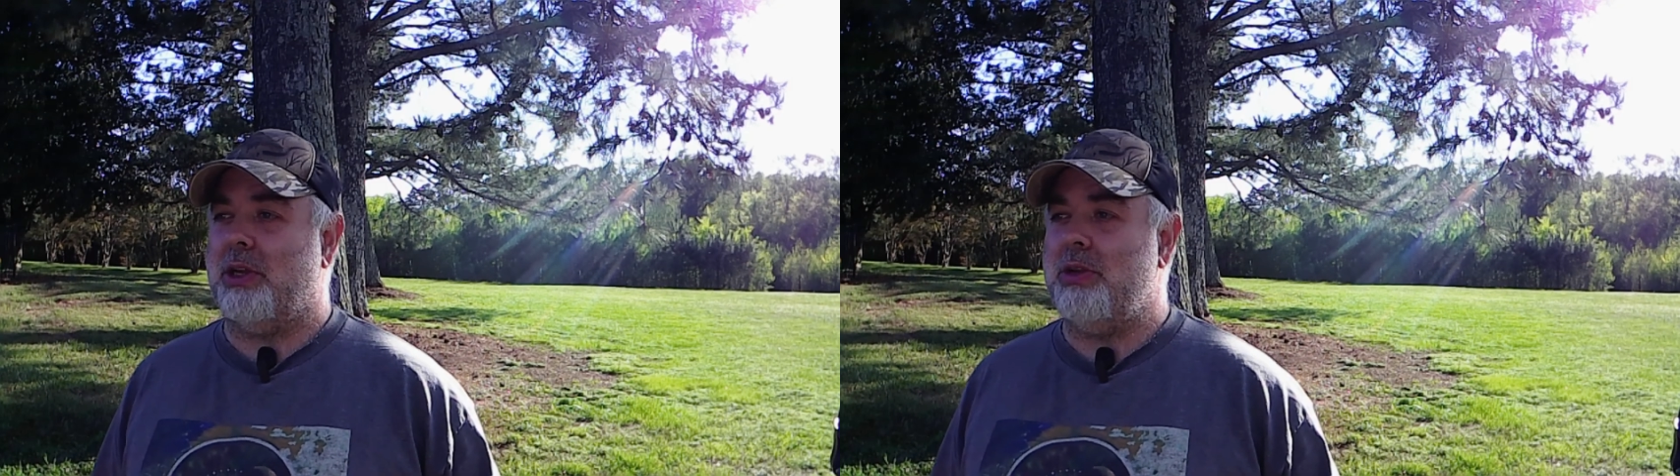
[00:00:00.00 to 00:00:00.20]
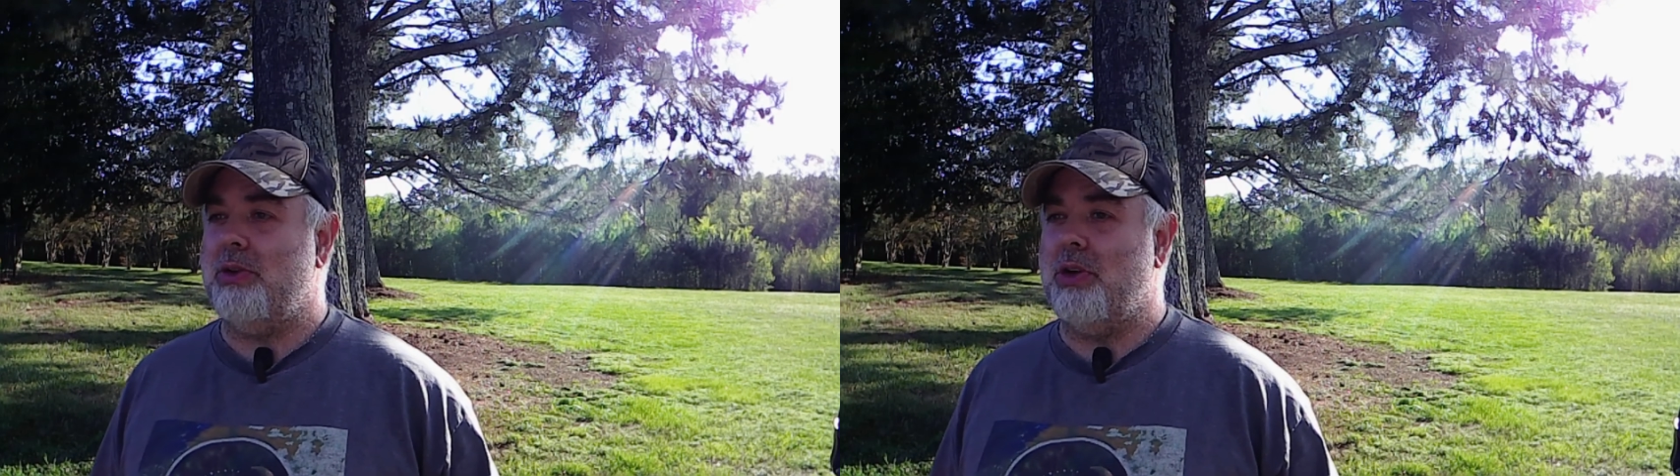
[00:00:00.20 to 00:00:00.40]

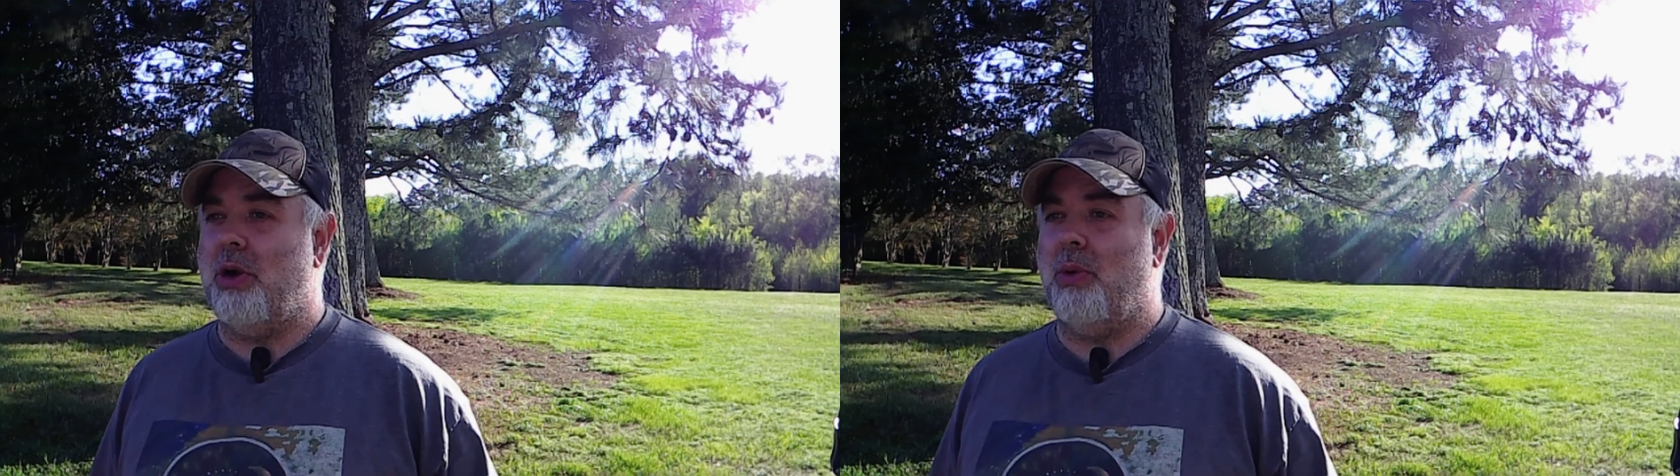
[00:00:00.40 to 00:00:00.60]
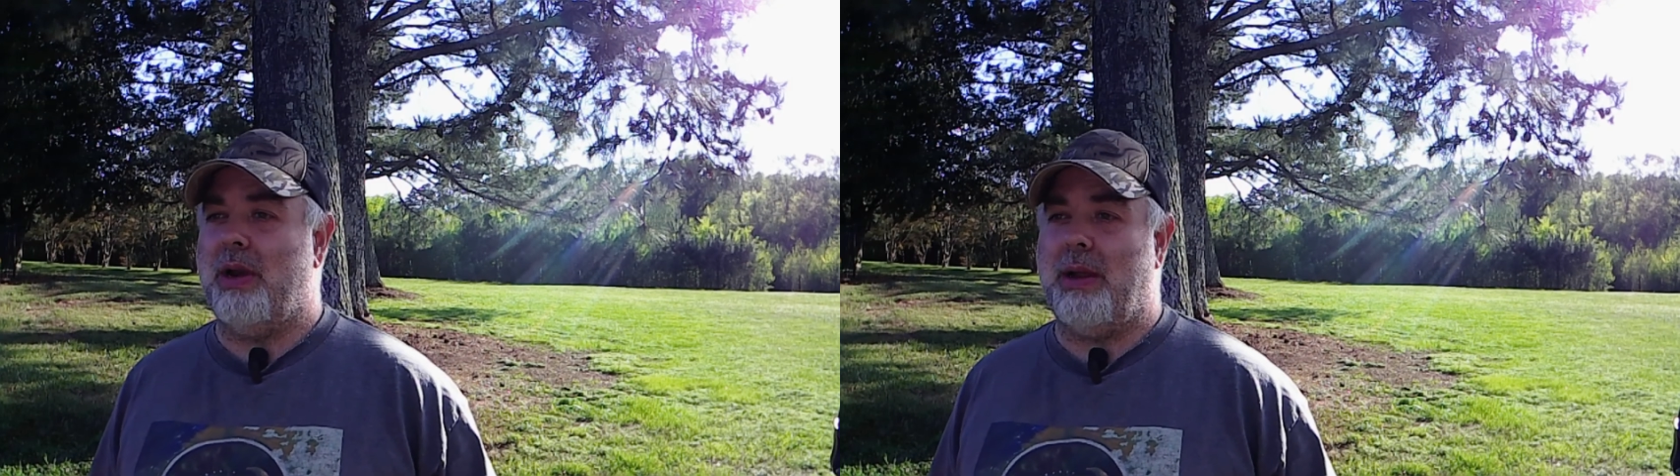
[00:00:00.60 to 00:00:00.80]
you
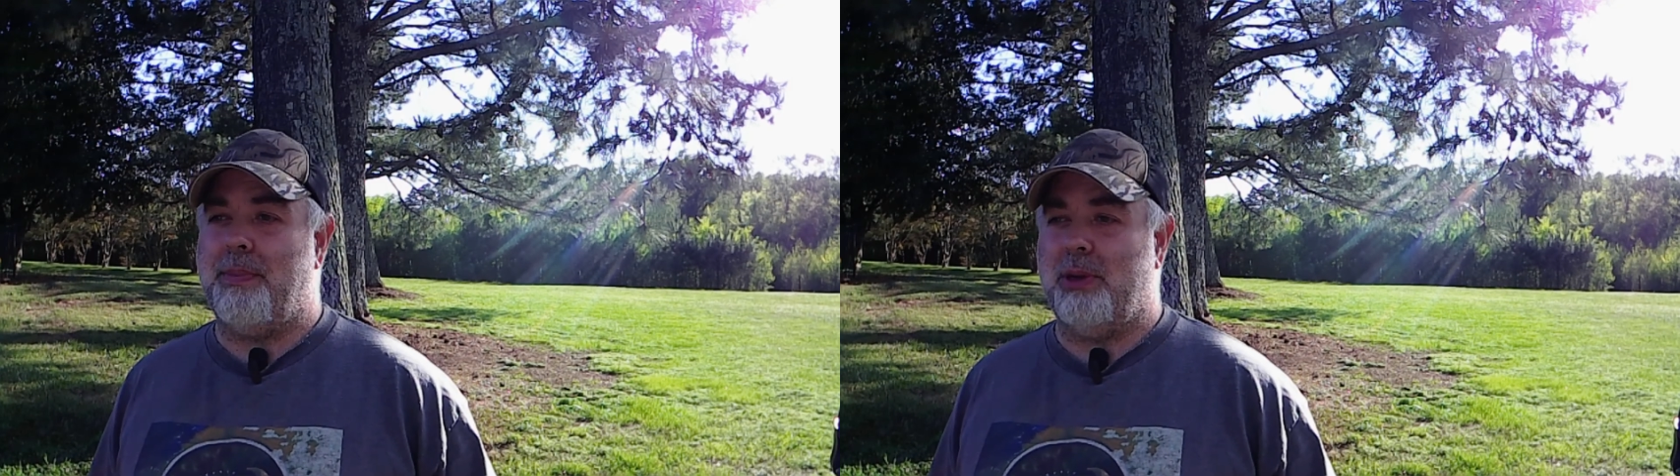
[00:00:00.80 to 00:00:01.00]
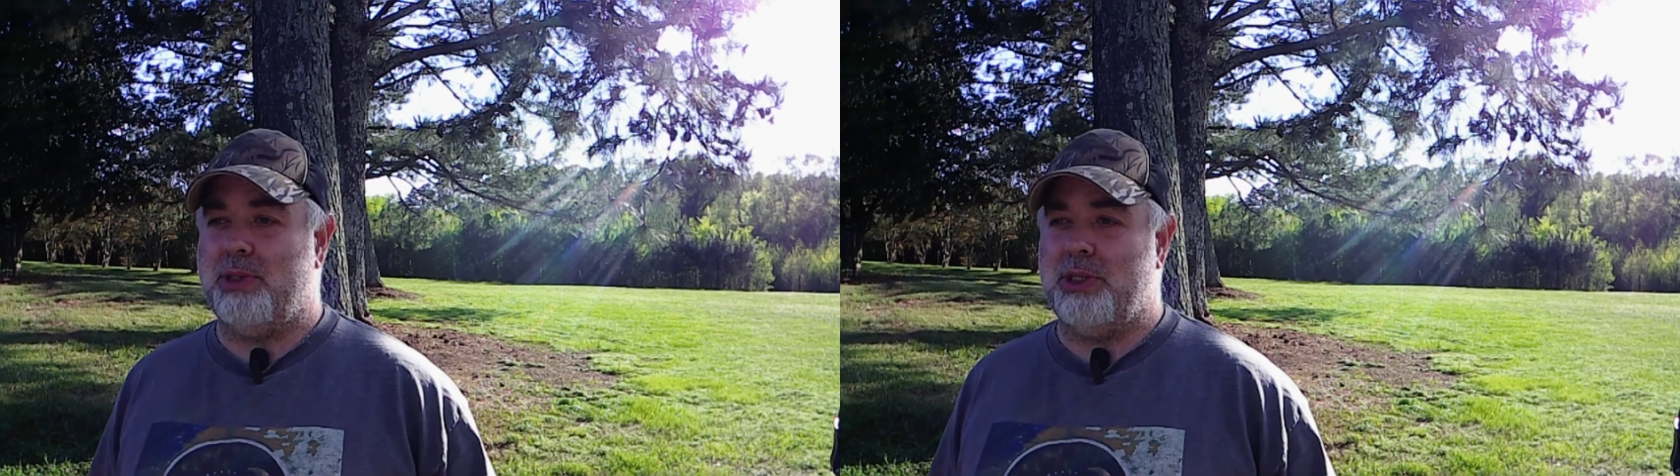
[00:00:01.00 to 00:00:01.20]
know when I
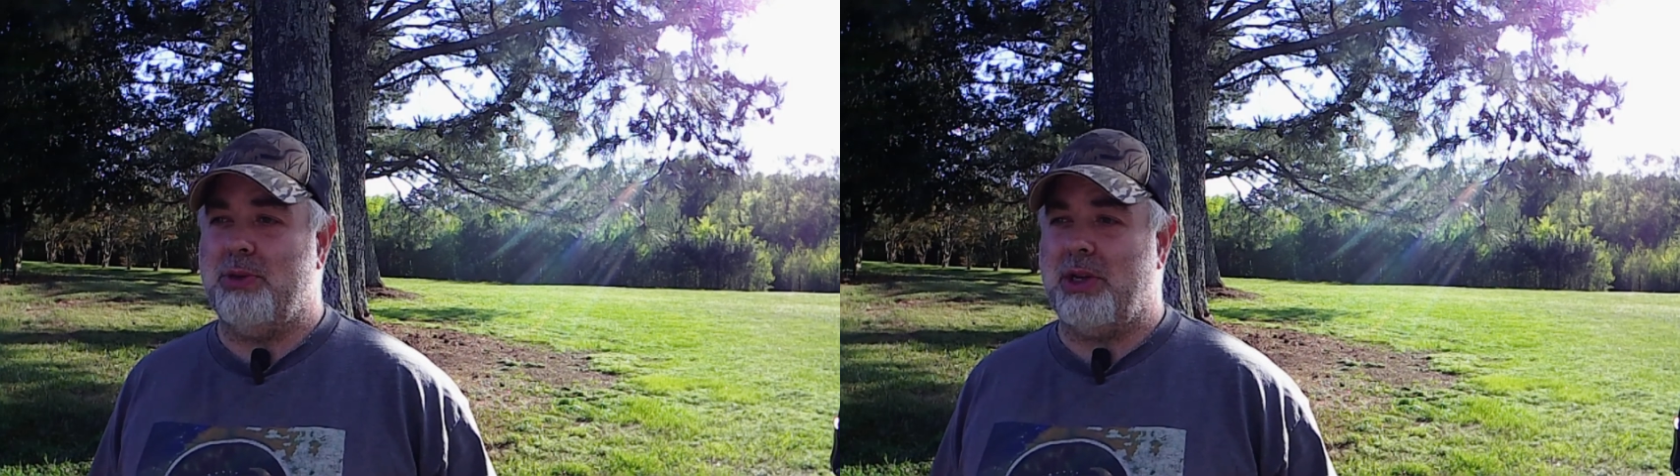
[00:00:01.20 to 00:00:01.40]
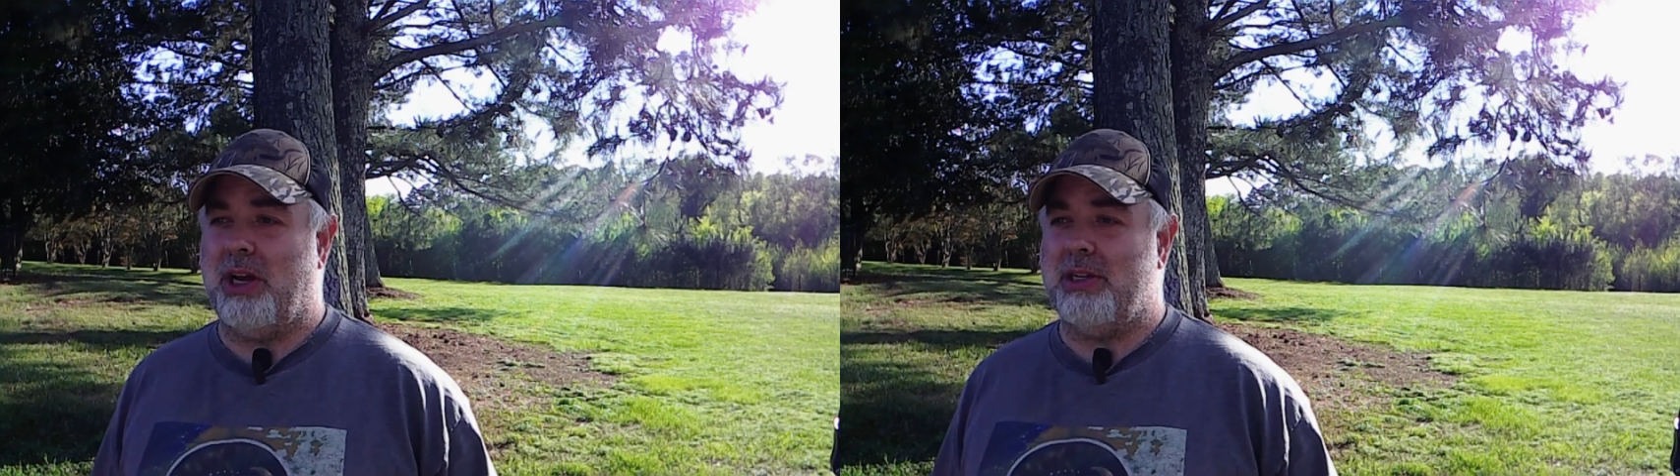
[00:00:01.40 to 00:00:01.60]
post
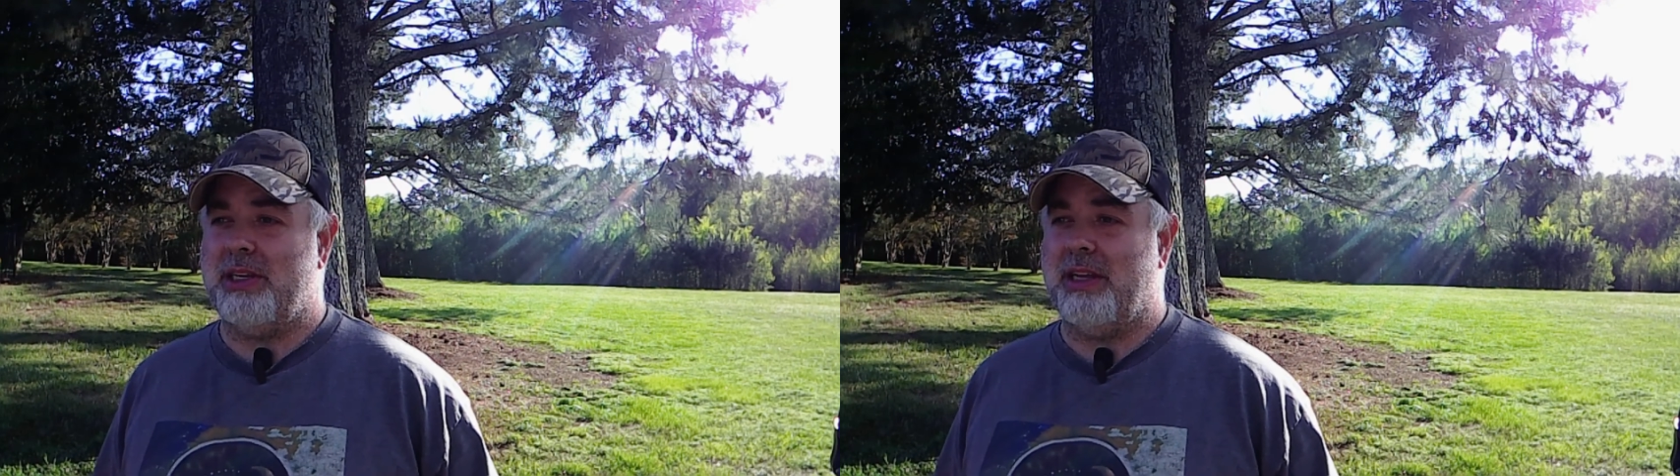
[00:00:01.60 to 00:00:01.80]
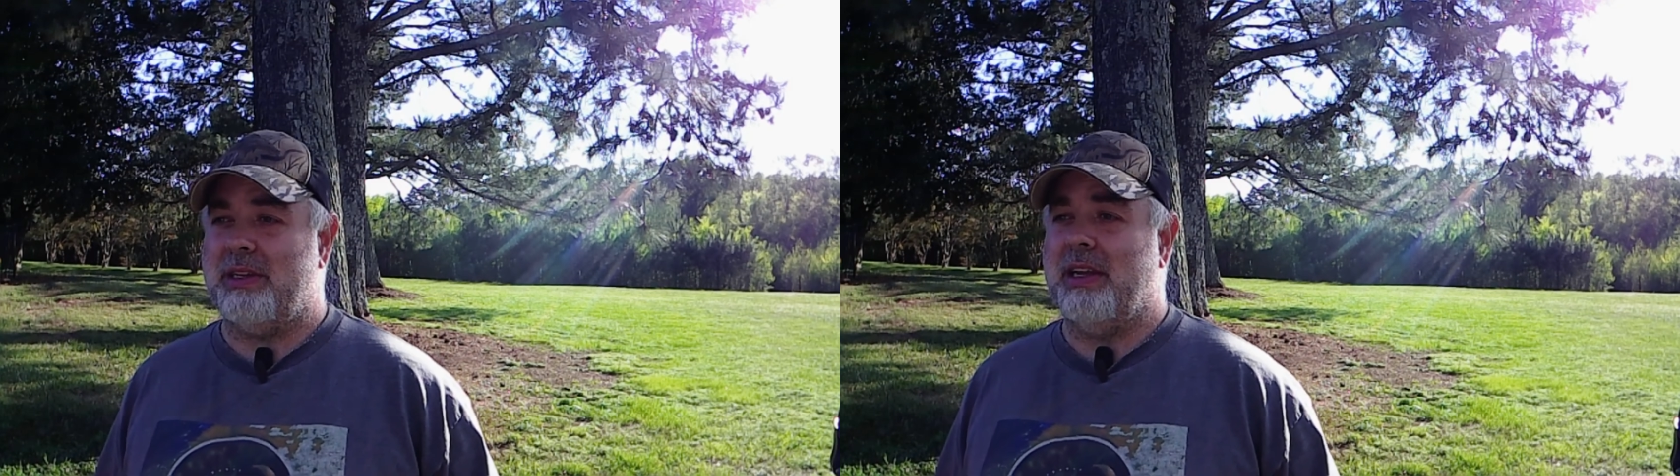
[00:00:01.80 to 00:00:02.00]
new
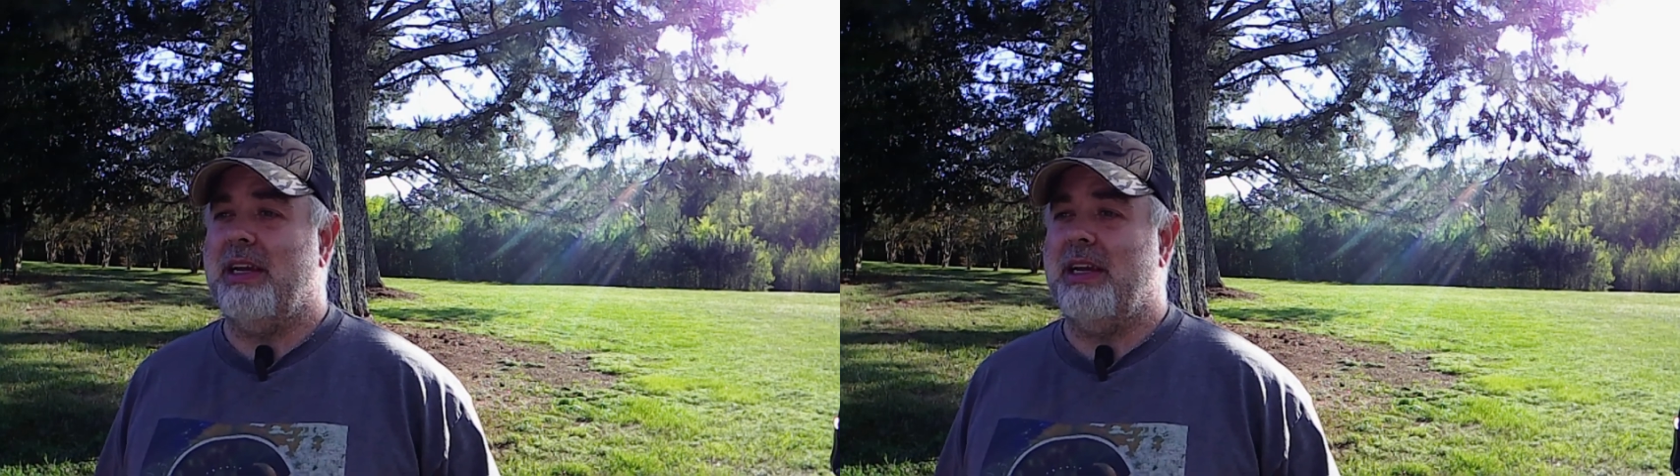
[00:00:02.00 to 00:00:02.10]
content.